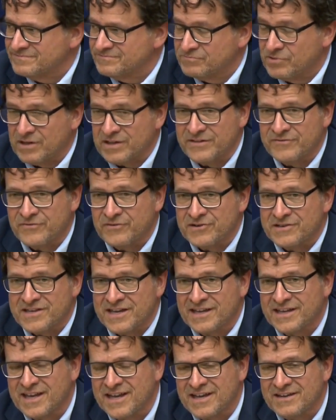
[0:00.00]
probably for a
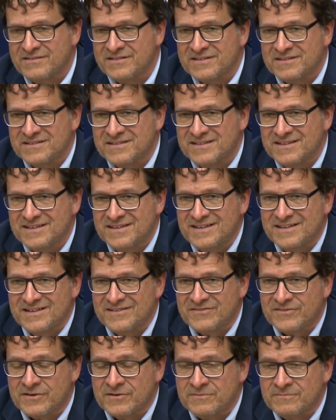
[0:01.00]
decade
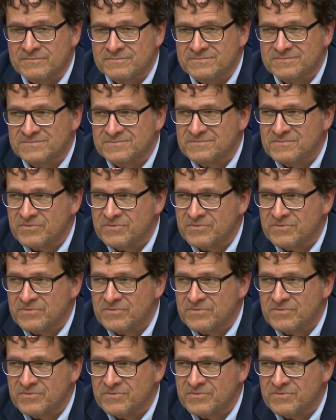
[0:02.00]
from